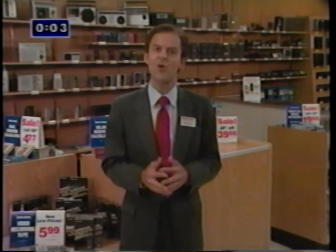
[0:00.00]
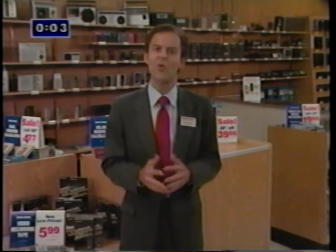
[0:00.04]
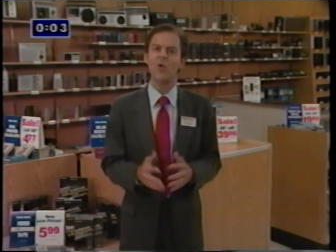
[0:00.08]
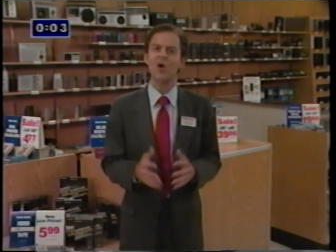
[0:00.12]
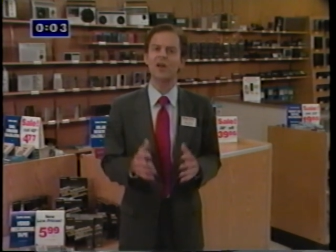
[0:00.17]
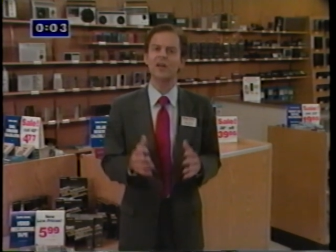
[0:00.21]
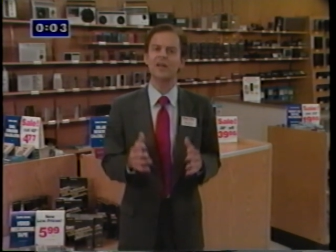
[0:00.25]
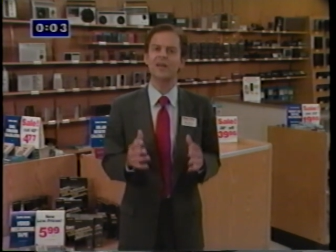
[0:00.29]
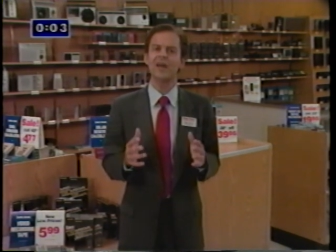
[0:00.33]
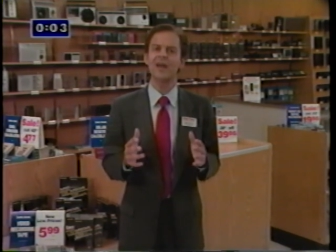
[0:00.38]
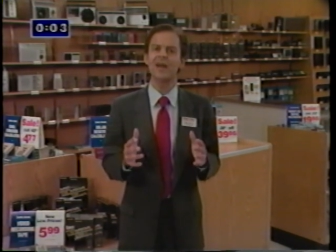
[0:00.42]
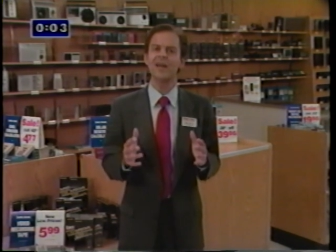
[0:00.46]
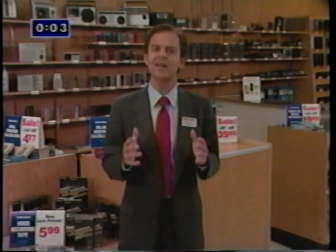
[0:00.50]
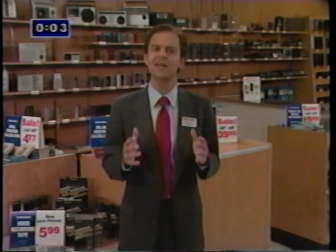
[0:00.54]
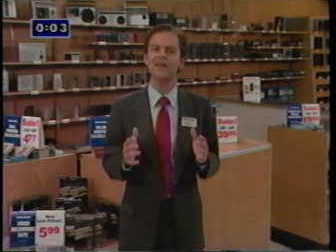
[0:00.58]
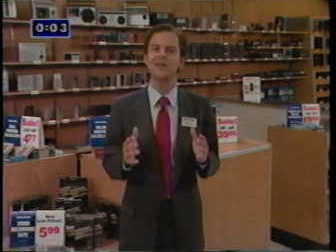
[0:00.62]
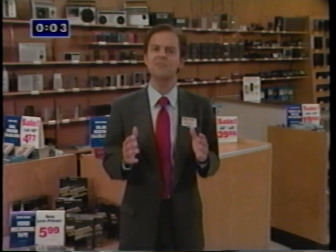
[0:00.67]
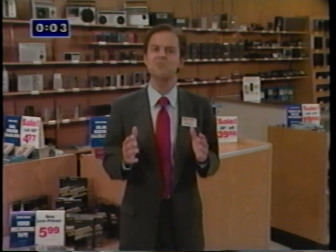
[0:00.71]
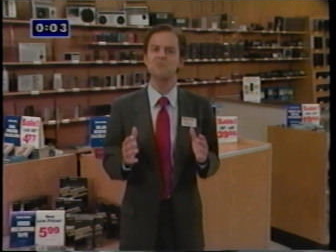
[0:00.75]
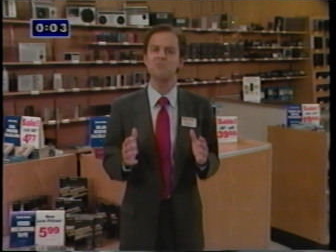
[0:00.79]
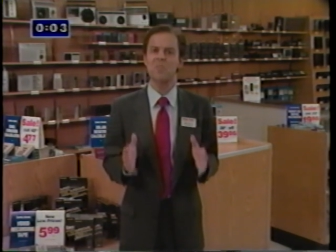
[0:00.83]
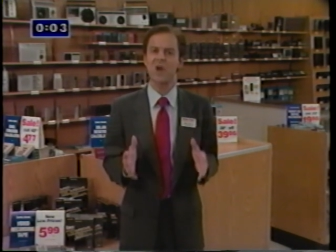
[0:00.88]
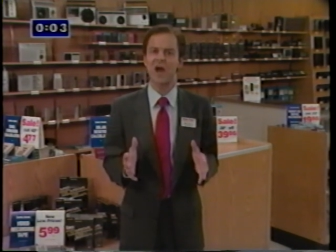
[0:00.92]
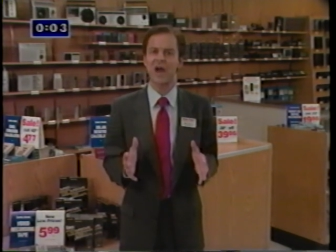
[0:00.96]
while
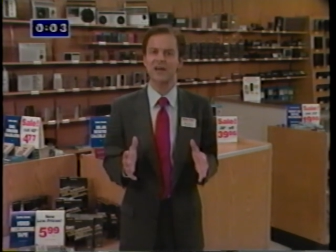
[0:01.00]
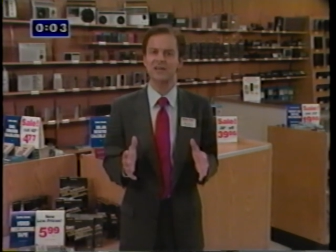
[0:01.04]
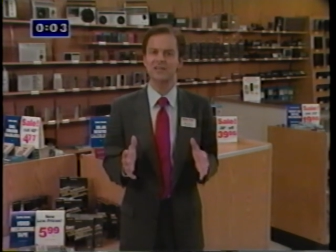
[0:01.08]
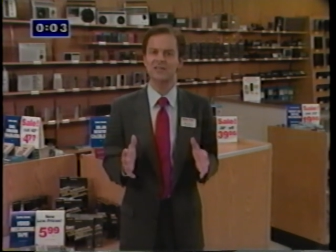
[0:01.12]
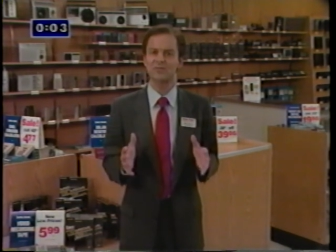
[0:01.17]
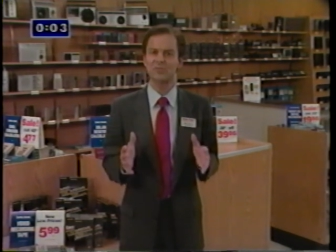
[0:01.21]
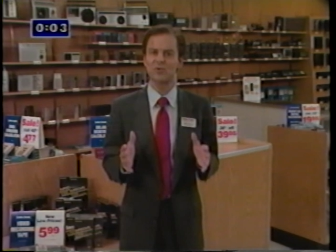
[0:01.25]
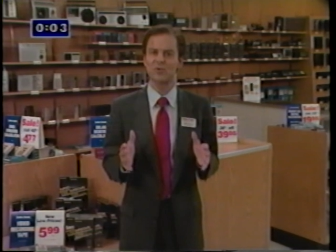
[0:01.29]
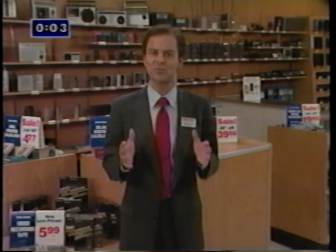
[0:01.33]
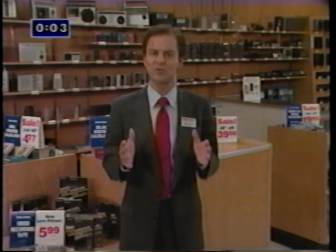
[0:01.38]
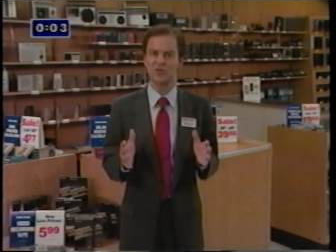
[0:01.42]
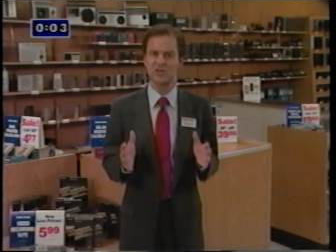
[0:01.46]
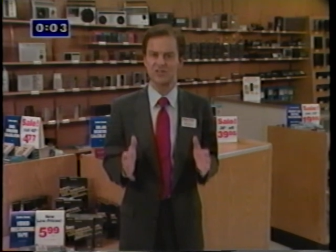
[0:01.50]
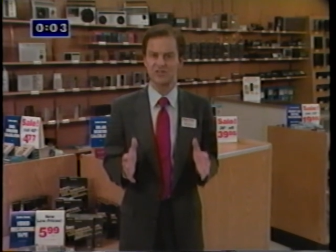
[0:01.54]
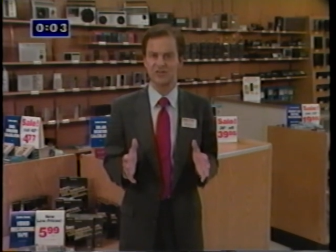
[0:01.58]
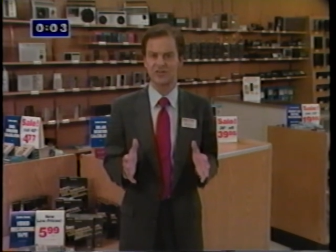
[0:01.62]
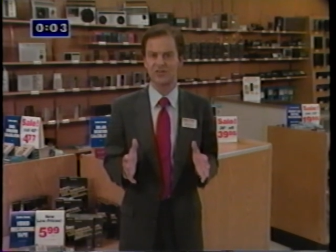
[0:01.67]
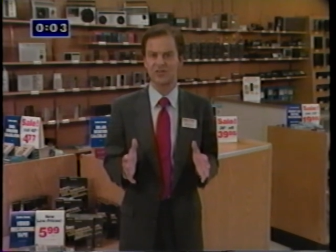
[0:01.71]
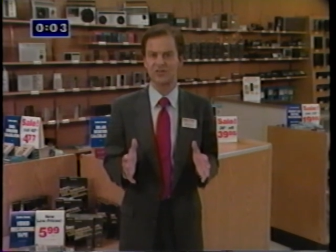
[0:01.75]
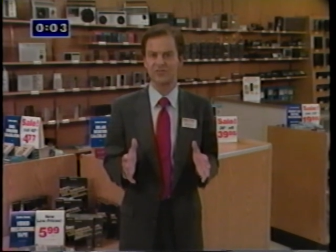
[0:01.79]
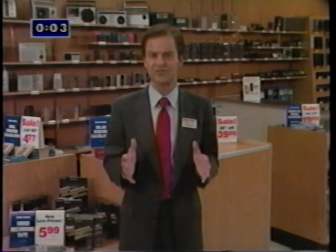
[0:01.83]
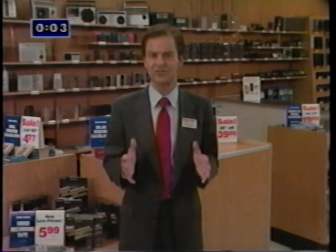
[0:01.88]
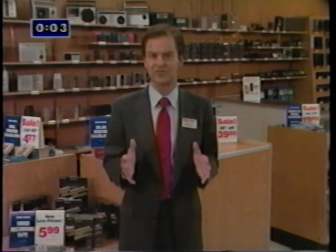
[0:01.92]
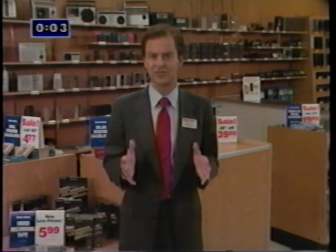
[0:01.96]
gaining maximum
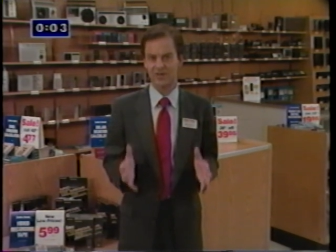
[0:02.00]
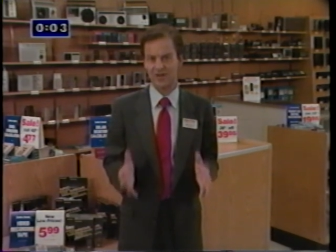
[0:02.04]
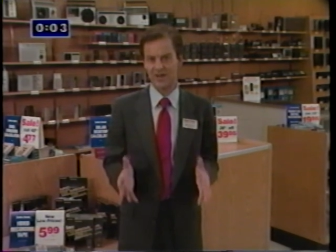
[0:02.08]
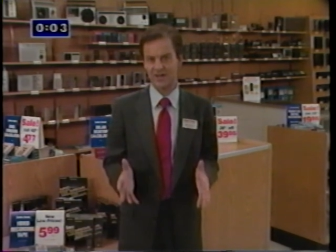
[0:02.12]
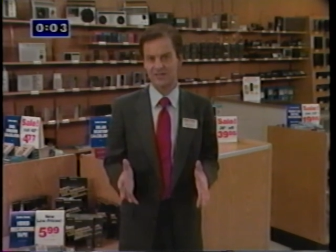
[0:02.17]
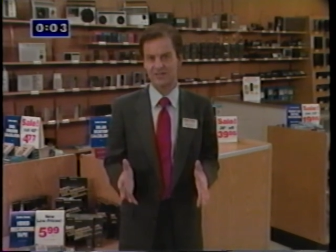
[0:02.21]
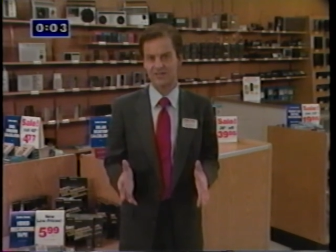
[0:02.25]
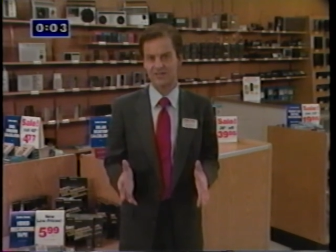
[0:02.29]
return for